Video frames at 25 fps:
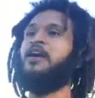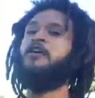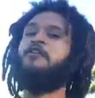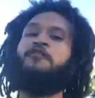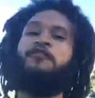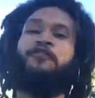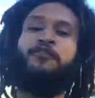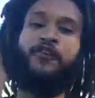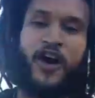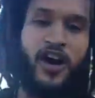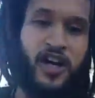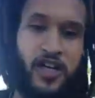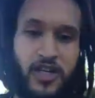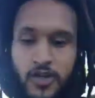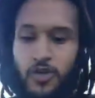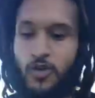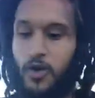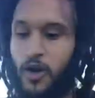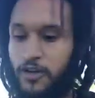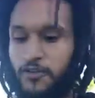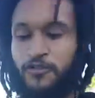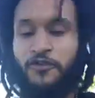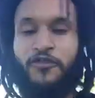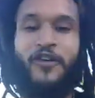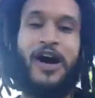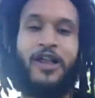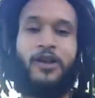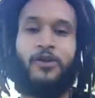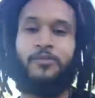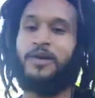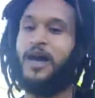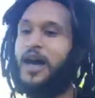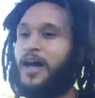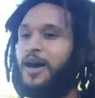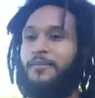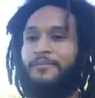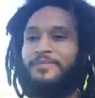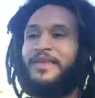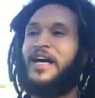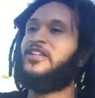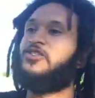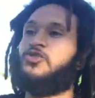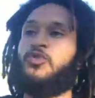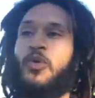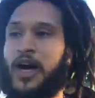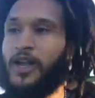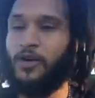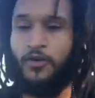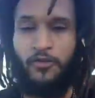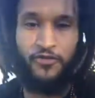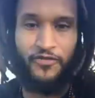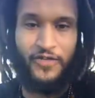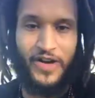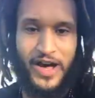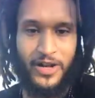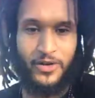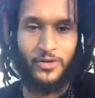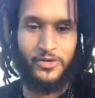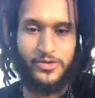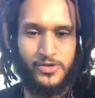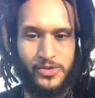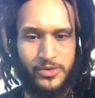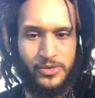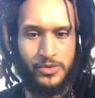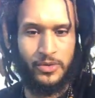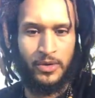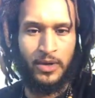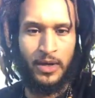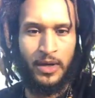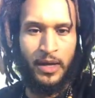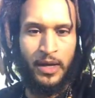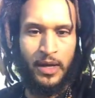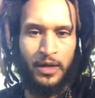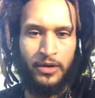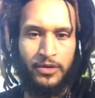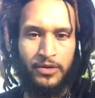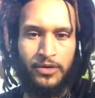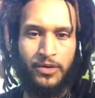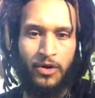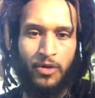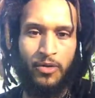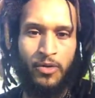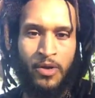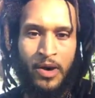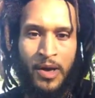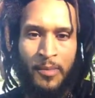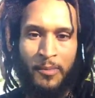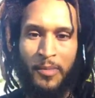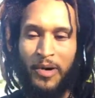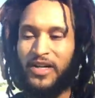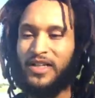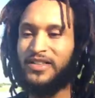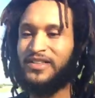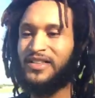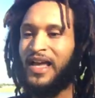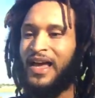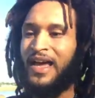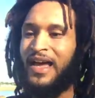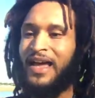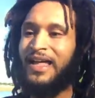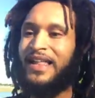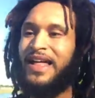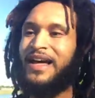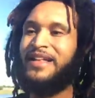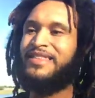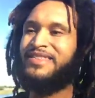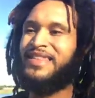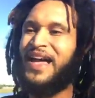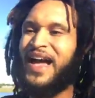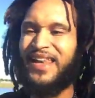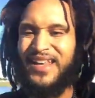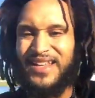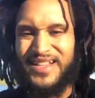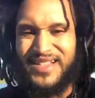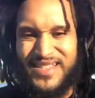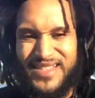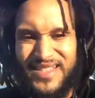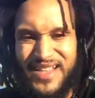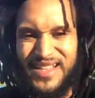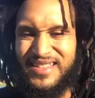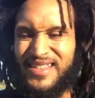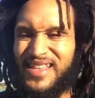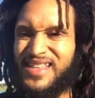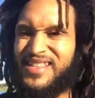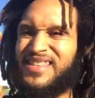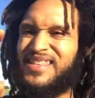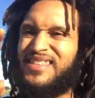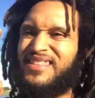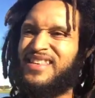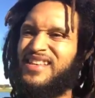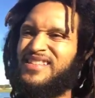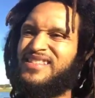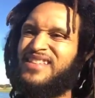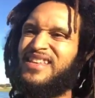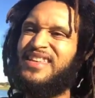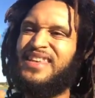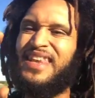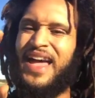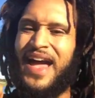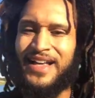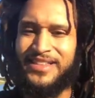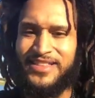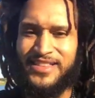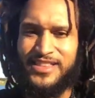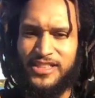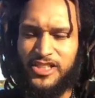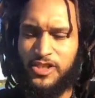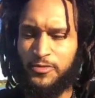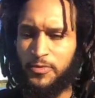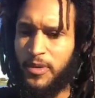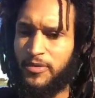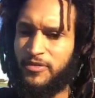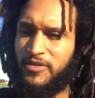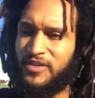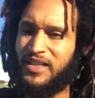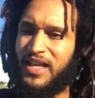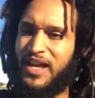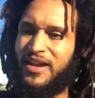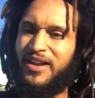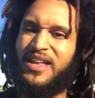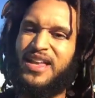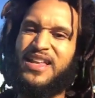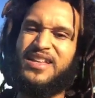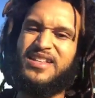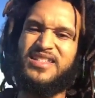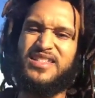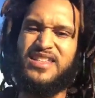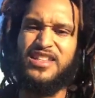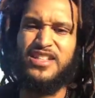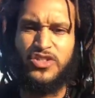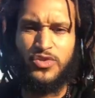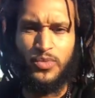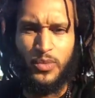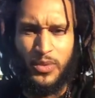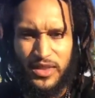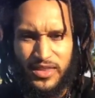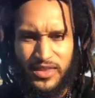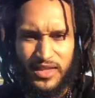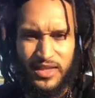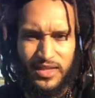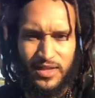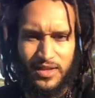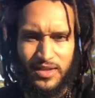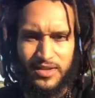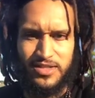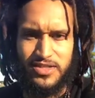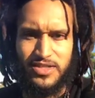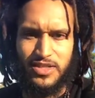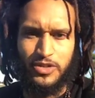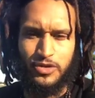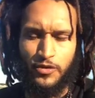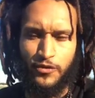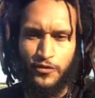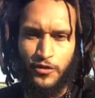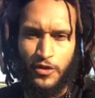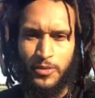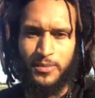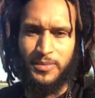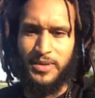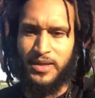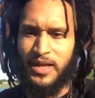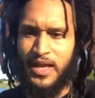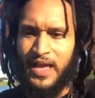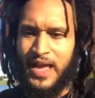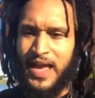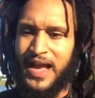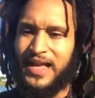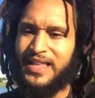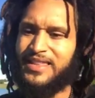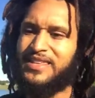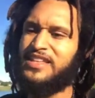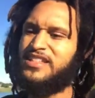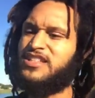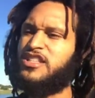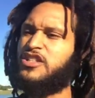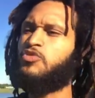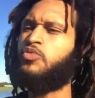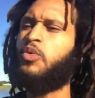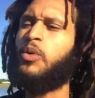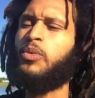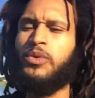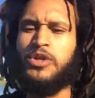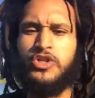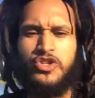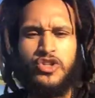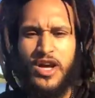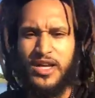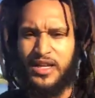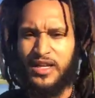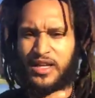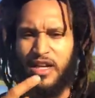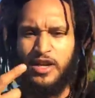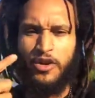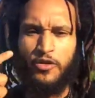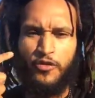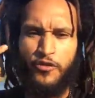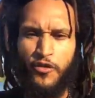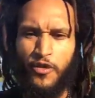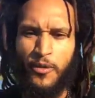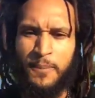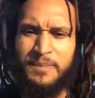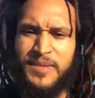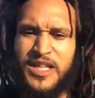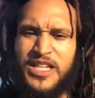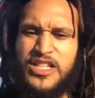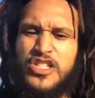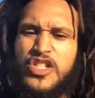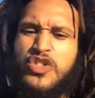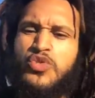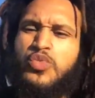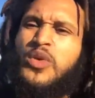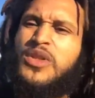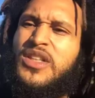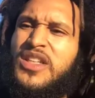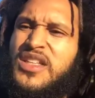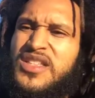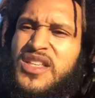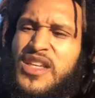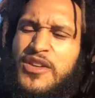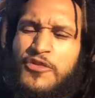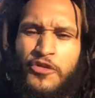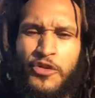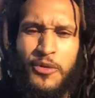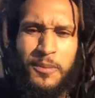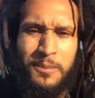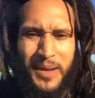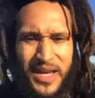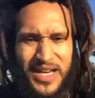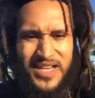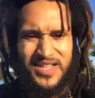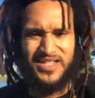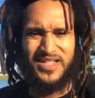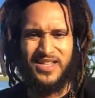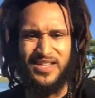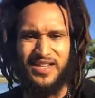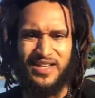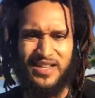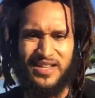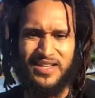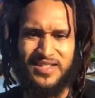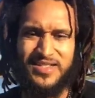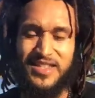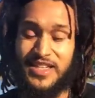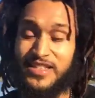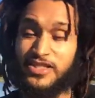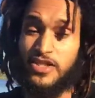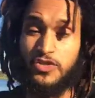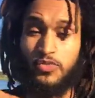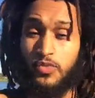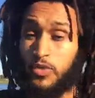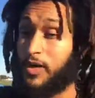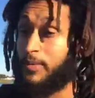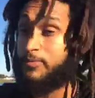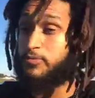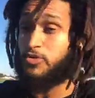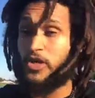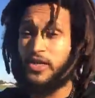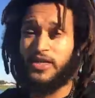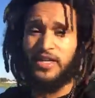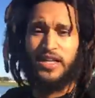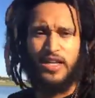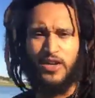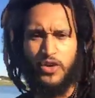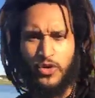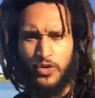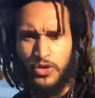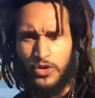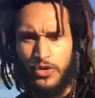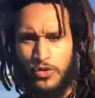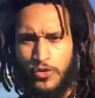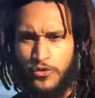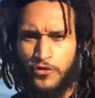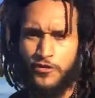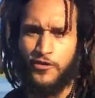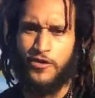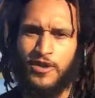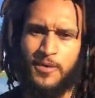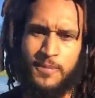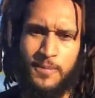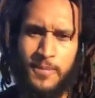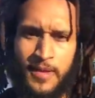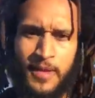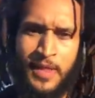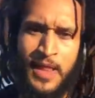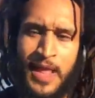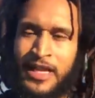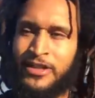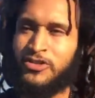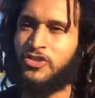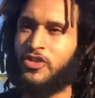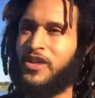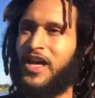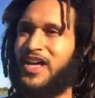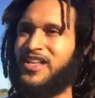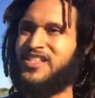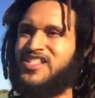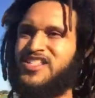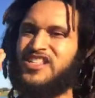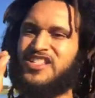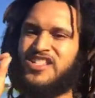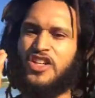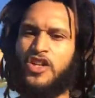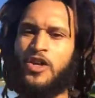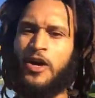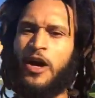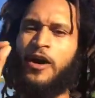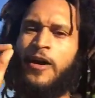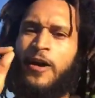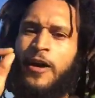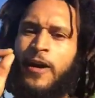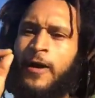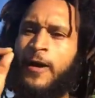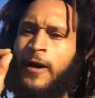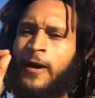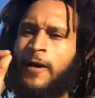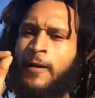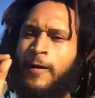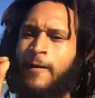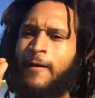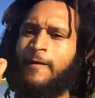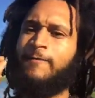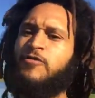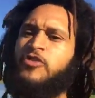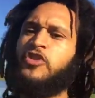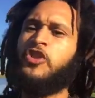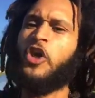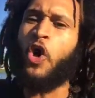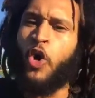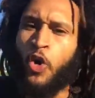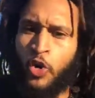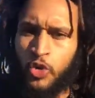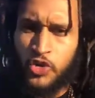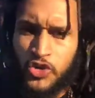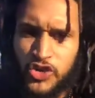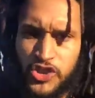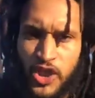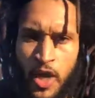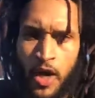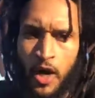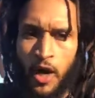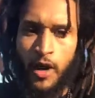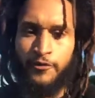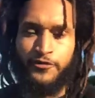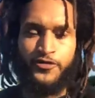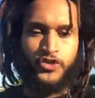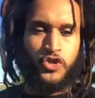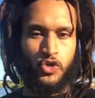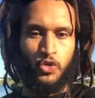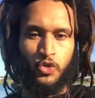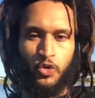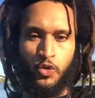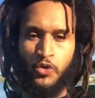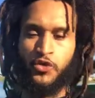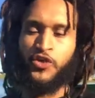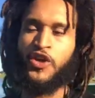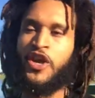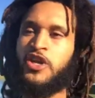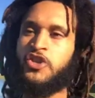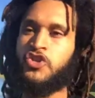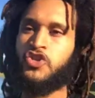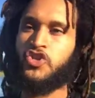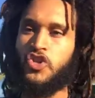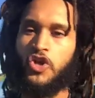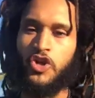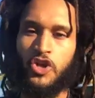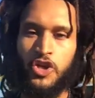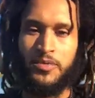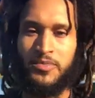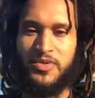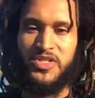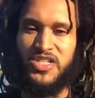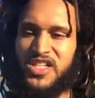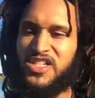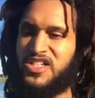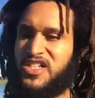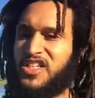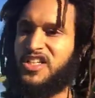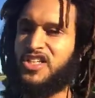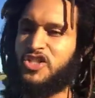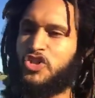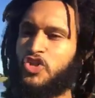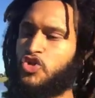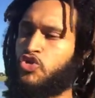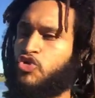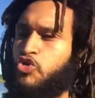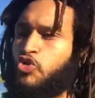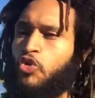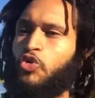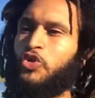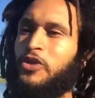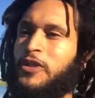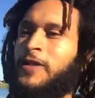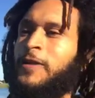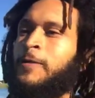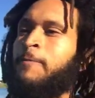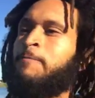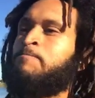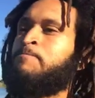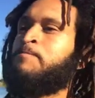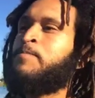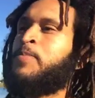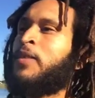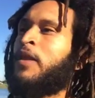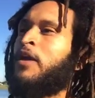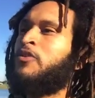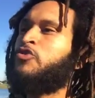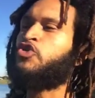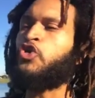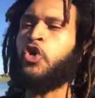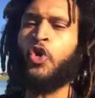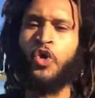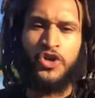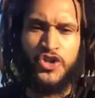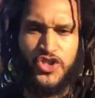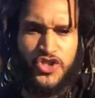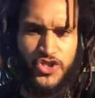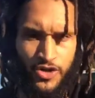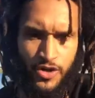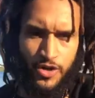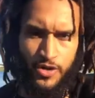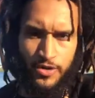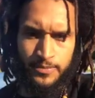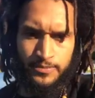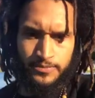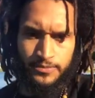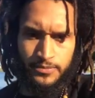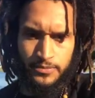Fuck you, unfollow me. That's why I don't follow you, you know, because there's a nasty spirit that exists within us. You feel me? And this is what we're trying to heal from. This is what this information is. This is what I'm trying to heal you from. So that's just a dose of truth. Circumcision is truly torture.